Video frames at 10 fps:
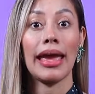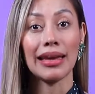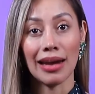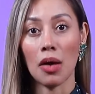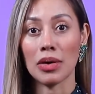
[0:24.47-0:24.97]

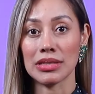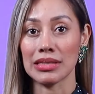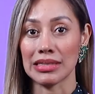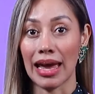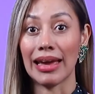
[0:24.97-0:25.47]
8
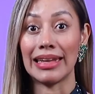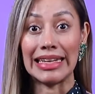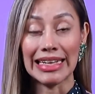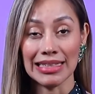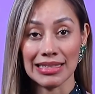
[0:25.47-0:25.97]
hours
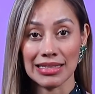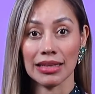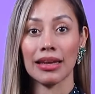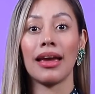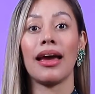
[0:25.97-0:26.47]
at
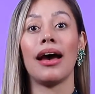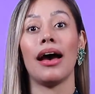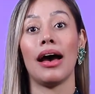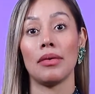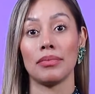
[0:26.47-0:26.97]
least
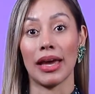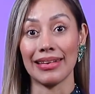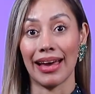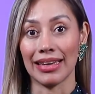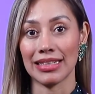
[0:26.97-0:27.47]

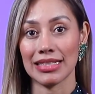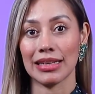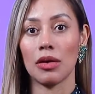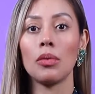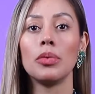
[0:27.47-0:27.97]
at night,